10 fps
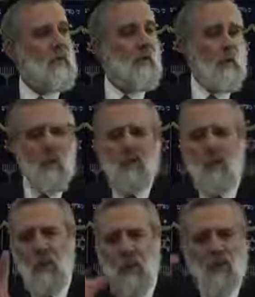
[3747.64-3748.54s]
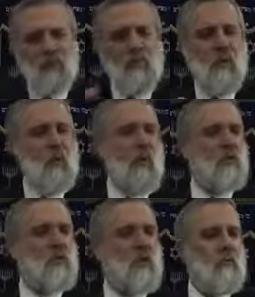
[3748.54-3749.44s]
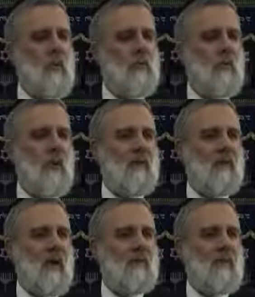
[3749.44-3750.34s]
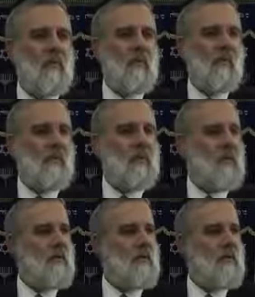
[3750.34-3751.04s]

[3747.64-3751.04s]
No, there will, there will always be occasionally people like that. But Still to